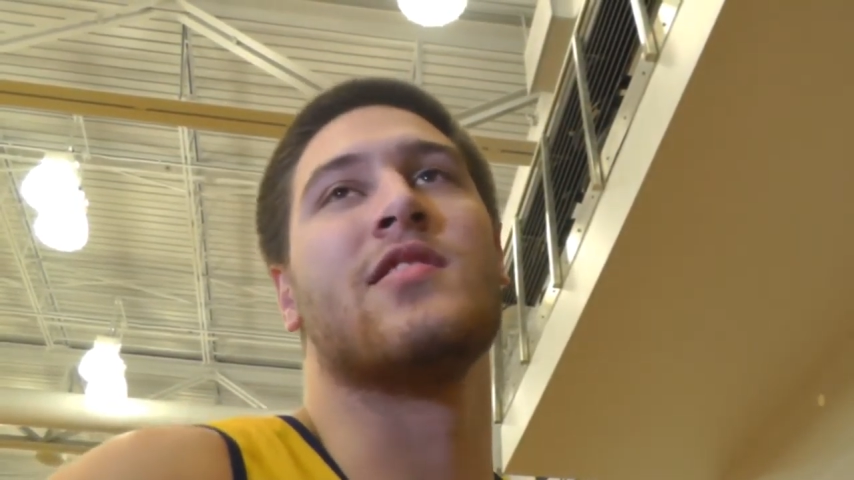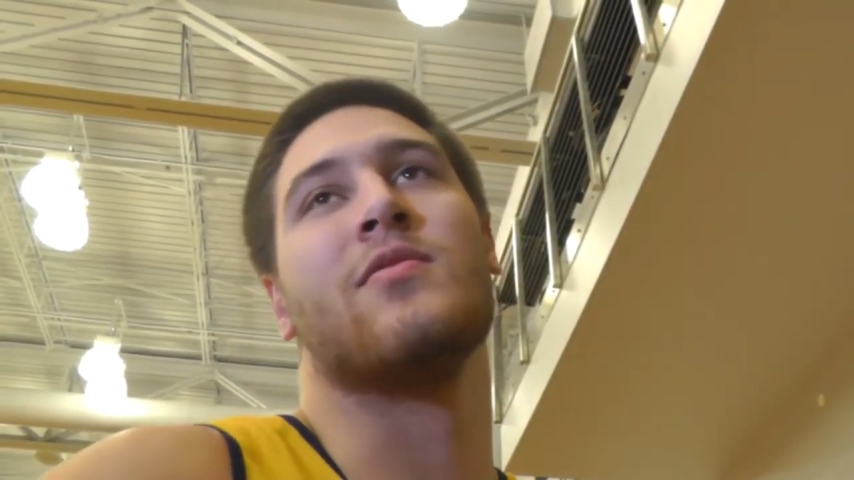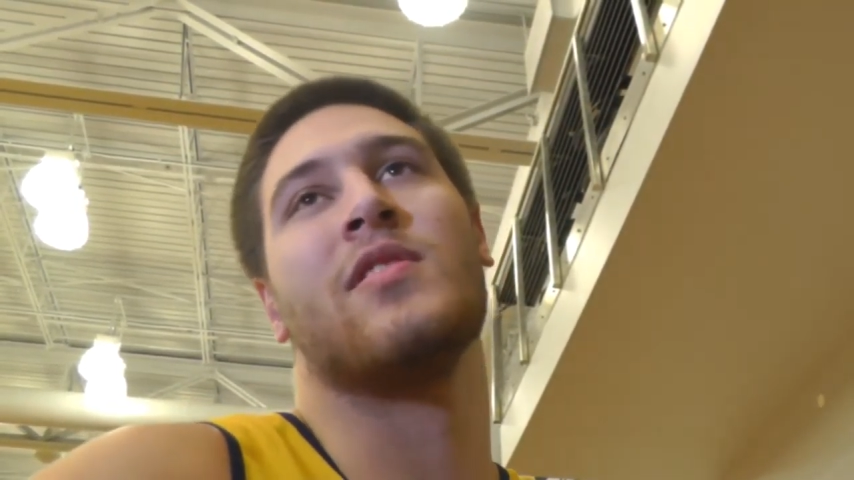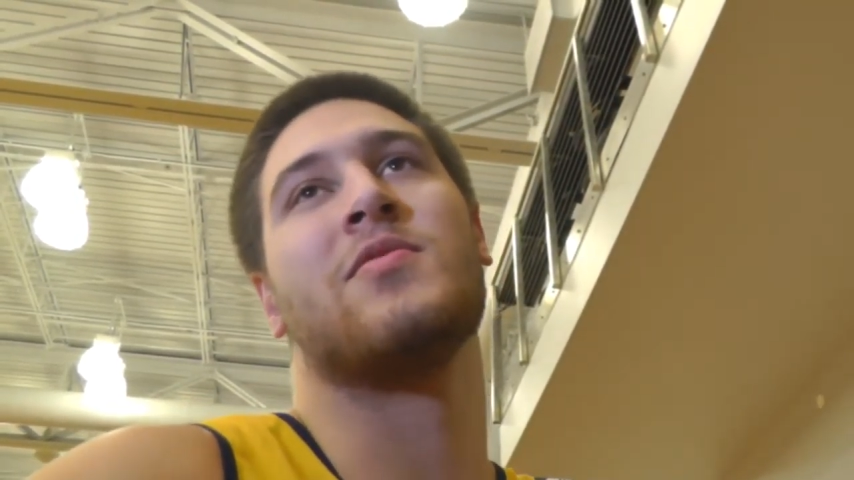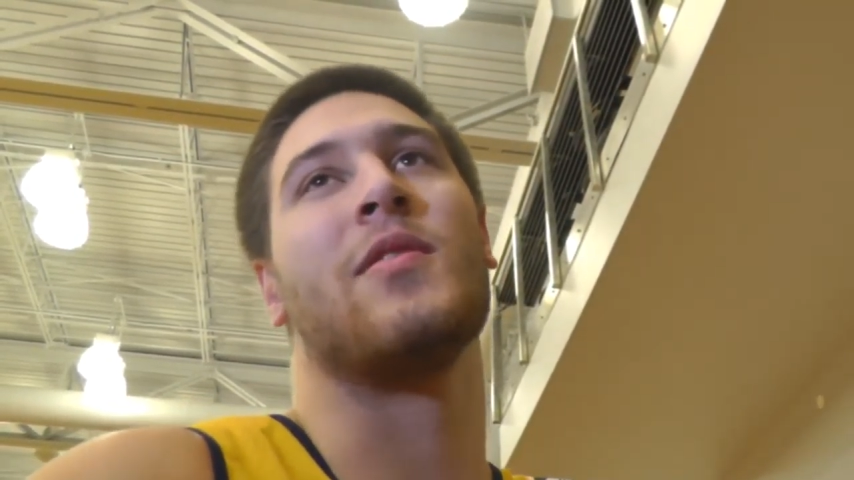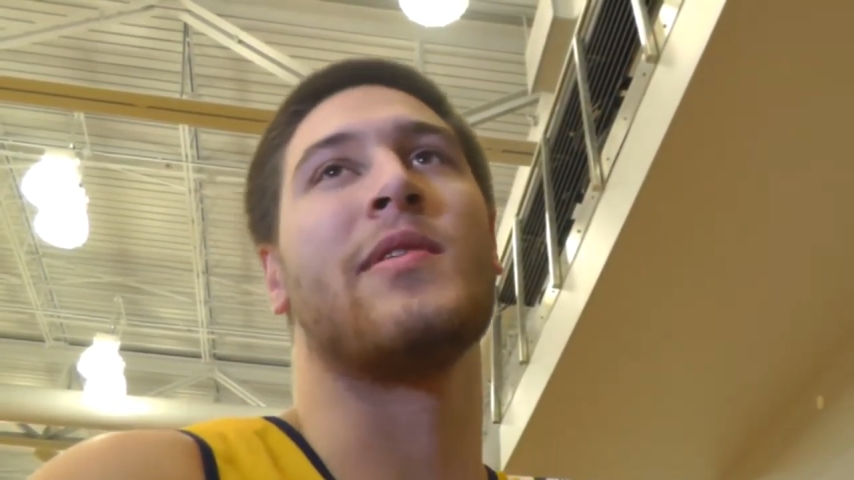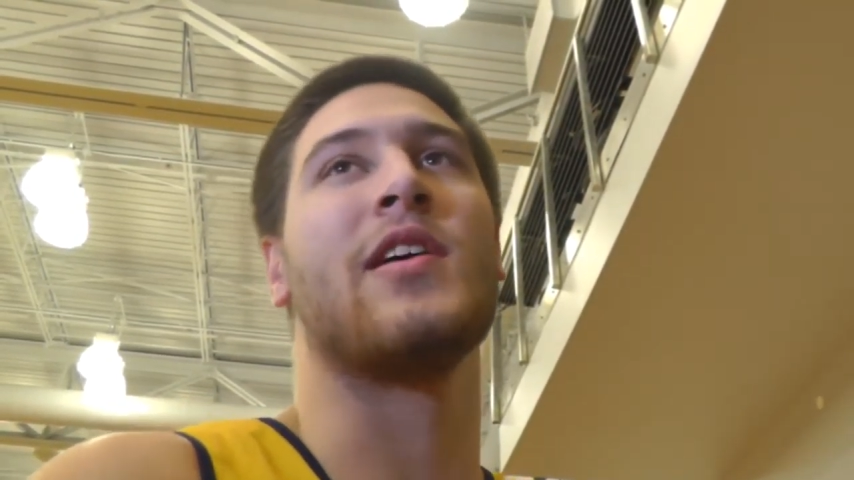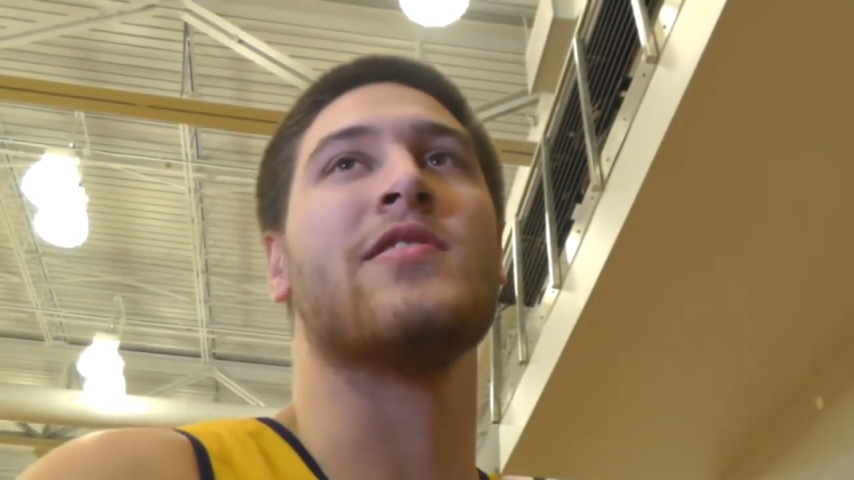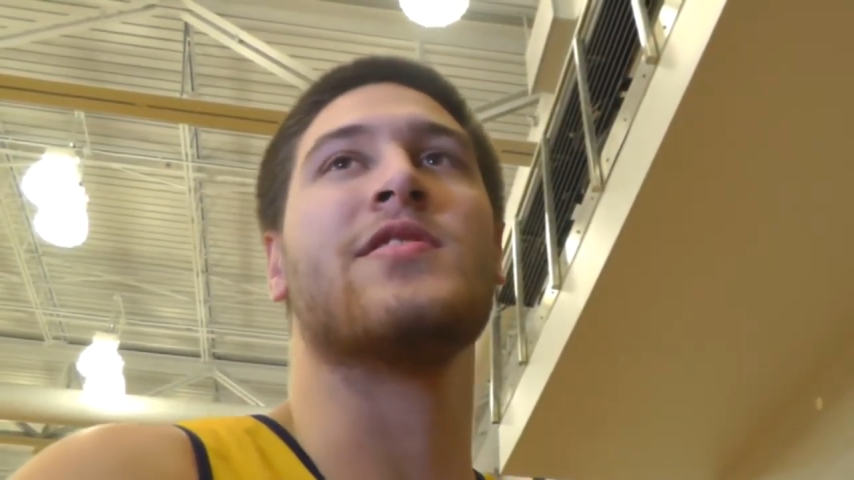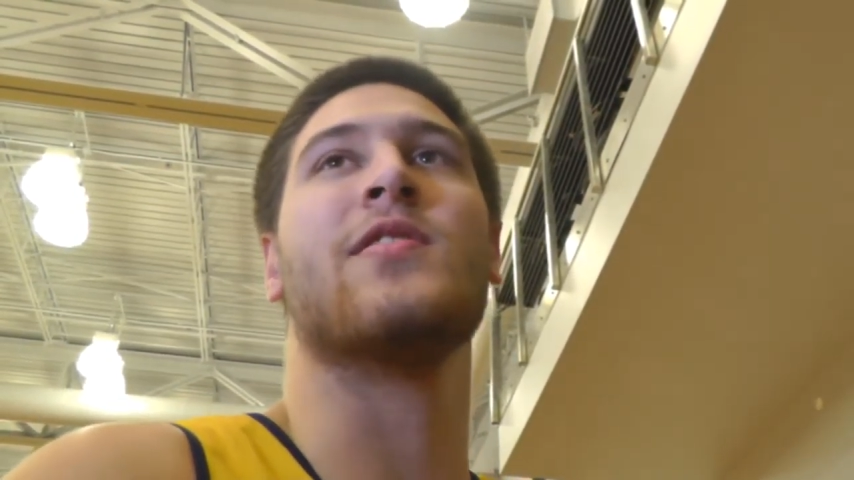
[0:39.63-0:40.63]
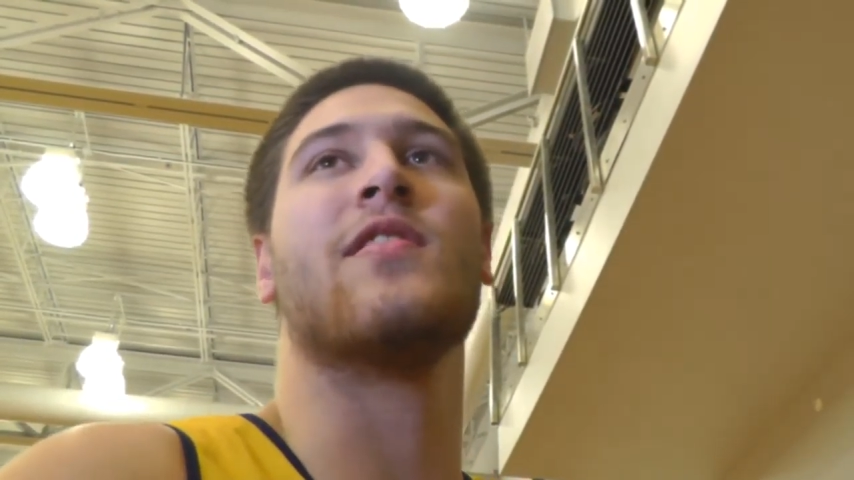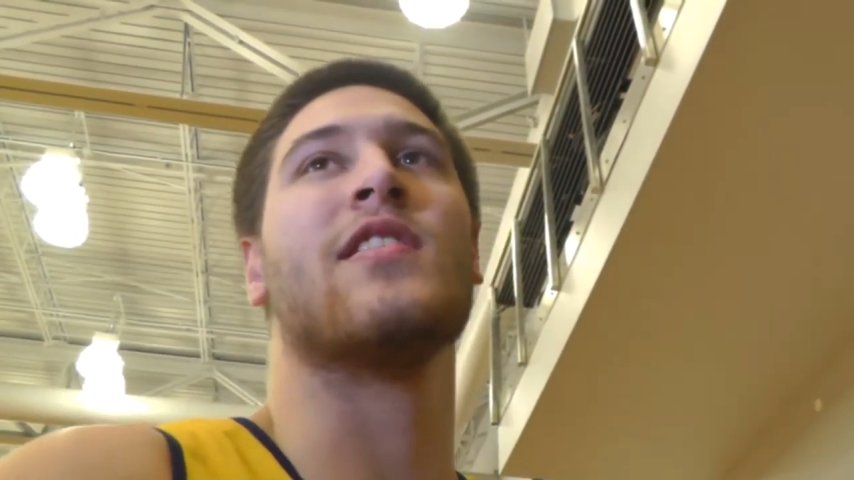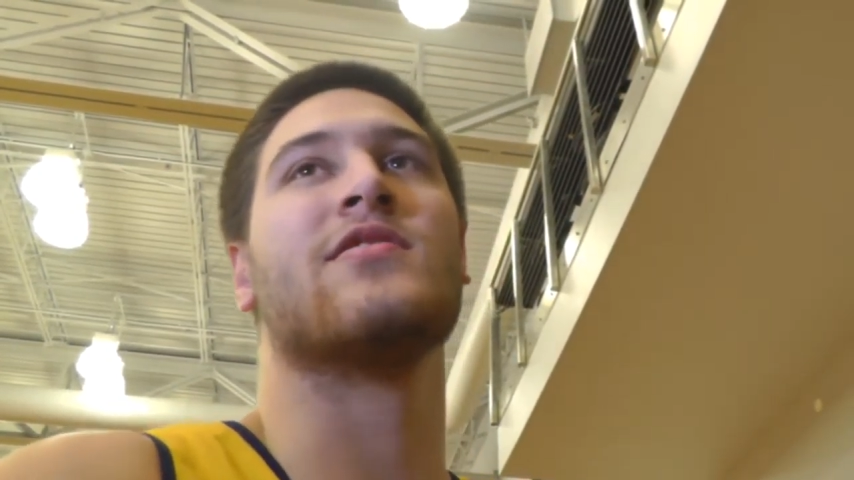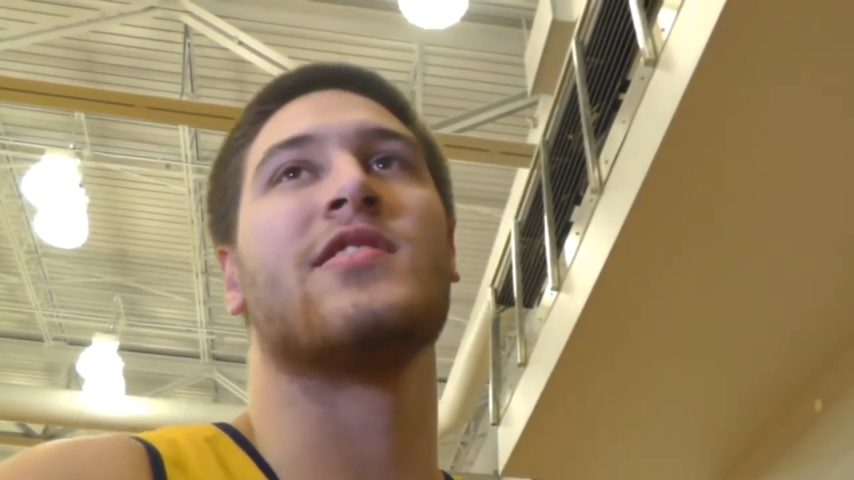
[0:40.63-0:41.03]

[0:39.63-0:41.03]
So that's why we go shoot around,